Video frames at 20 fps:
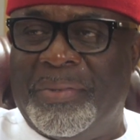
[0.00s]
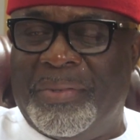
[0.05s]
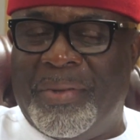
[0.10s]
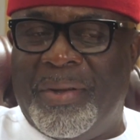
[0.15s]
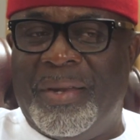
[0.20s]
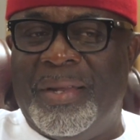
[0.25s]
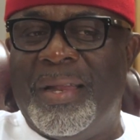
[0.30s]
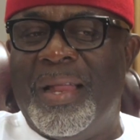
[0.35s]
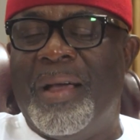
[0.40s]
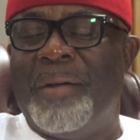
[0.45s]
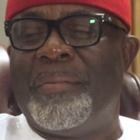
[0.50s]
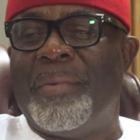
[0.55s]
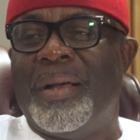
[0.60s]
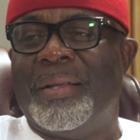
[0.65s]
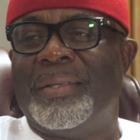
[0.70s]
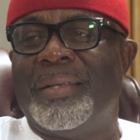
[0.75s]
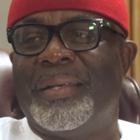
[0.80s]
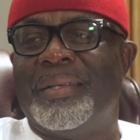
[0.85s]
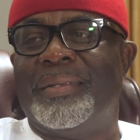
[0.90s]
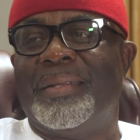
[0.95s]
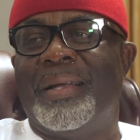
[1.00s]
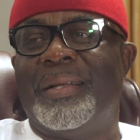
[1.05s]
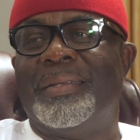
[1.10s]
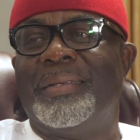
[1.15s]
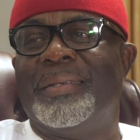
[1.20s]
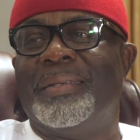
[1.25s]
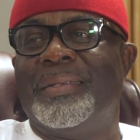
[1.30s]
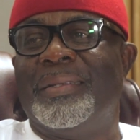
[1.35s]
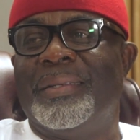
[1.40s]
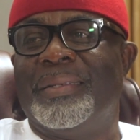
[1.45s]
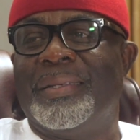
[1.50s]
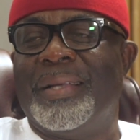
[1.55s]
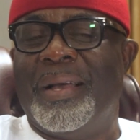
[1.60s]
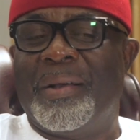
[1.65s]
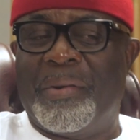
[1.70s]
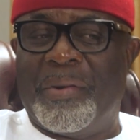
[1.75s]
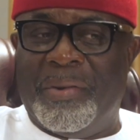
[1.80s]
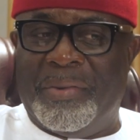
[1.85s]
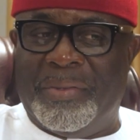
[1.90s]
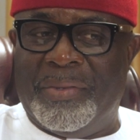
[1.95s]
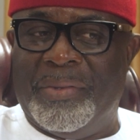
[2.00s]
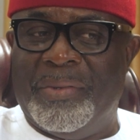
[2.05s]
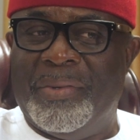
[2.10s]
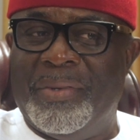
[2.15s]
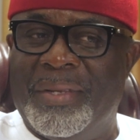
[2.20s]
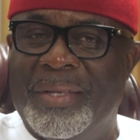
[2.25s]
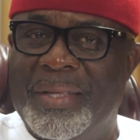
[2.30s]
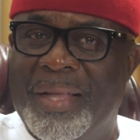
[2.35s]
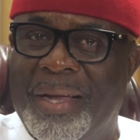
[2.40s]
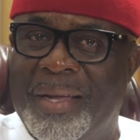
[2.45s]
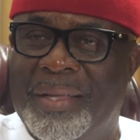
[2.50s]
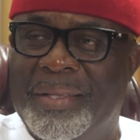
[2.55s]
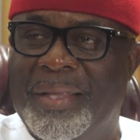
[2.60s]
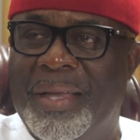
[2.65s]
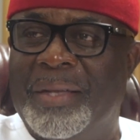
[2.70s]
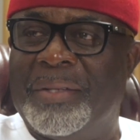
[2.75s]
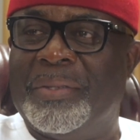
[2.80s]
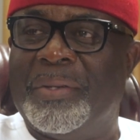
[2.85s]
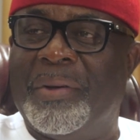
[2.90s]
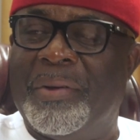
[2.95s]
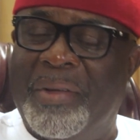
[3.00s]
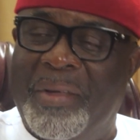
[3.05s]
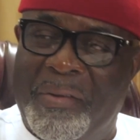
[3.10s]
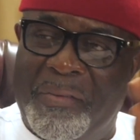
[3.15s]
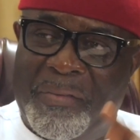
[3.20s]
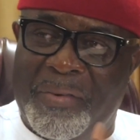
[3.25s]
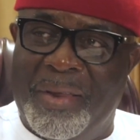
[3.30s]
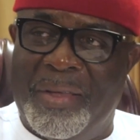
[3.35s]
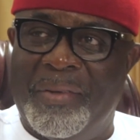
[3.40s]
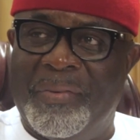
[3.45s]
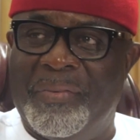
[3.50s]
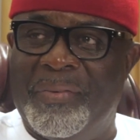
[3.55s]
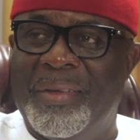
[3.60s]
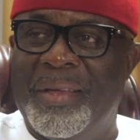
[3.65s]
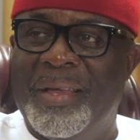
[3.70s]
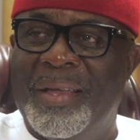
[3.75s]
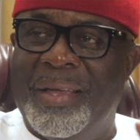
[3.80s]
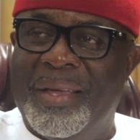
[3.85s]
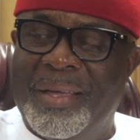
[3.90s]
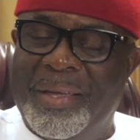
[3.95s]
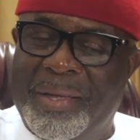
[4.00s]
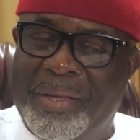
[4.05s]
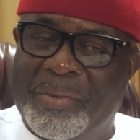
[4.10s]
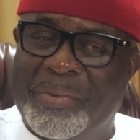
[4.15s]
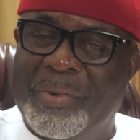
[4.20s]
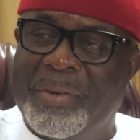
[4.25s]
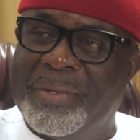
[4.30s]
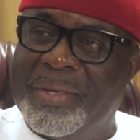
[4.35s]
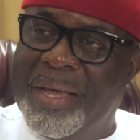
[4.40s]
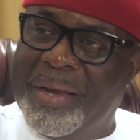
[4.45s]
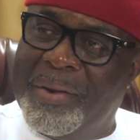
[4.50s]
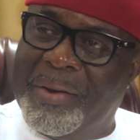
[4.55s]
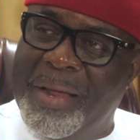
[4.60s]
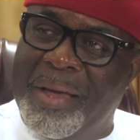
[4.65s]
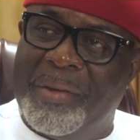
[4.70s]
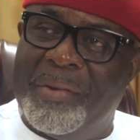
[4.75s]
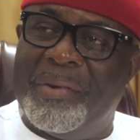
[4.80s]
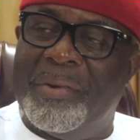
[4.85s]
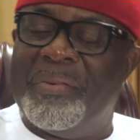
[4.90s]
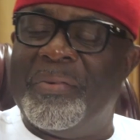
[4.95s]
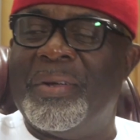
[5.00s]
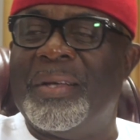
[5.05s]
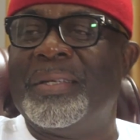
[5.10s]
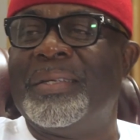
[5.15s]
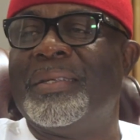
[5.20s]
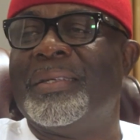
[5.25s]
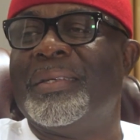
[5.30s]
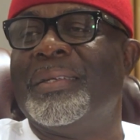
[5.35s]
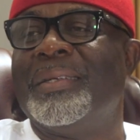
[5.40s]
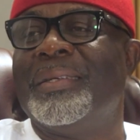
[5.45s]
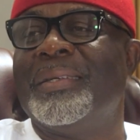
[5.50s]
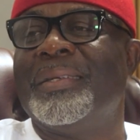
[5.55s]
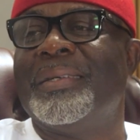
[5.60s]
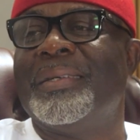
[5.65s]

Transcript: studied amateur statistics and continued with architecture till it was another university.